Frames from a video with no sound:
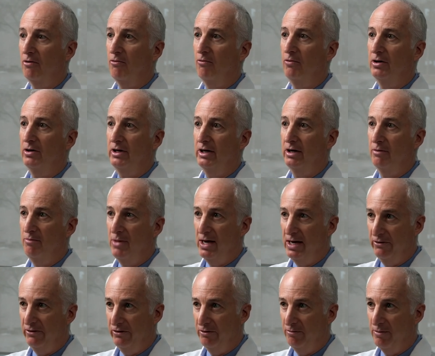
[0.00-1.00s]
really
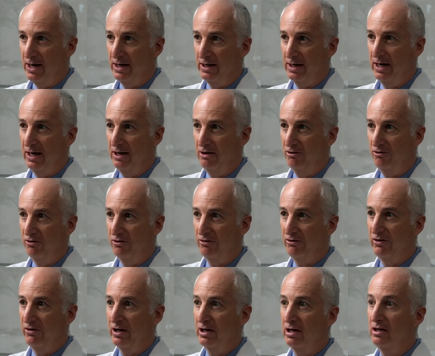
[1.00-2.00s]
amazing
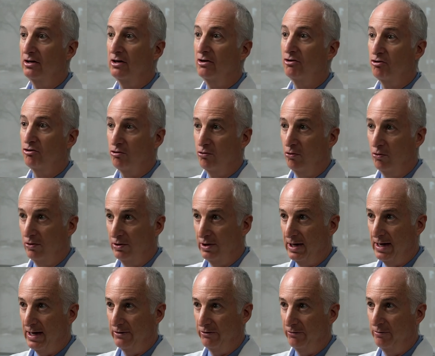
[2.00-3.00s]
medications that can control
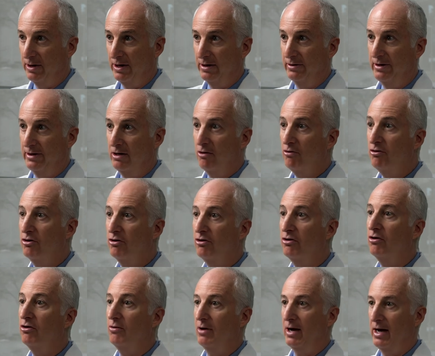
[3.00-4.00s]
asthma they don't
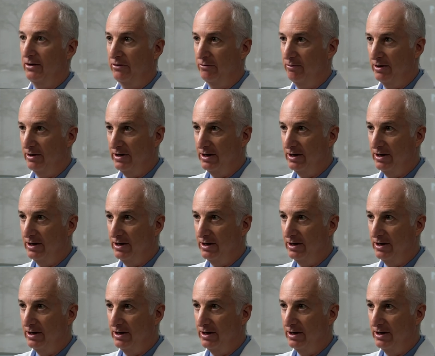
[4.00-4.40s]
cure asthma,